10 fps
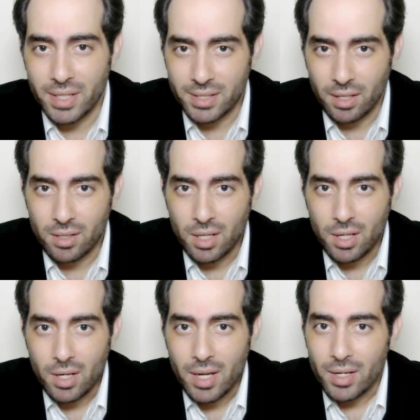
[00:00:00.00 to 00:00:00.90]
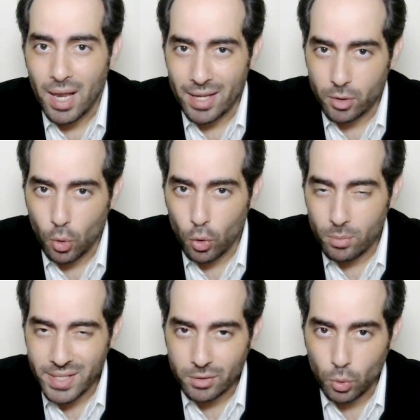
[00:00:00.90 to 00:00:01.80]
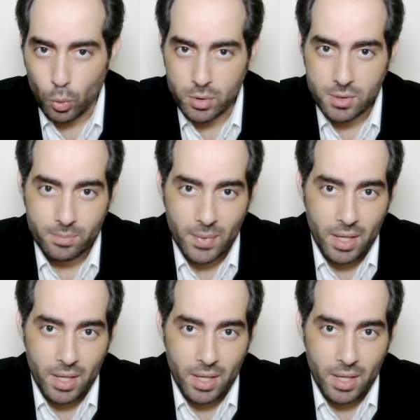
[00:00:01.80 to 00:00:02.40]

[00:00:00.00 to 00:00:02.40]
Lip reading: data, like columns and rows.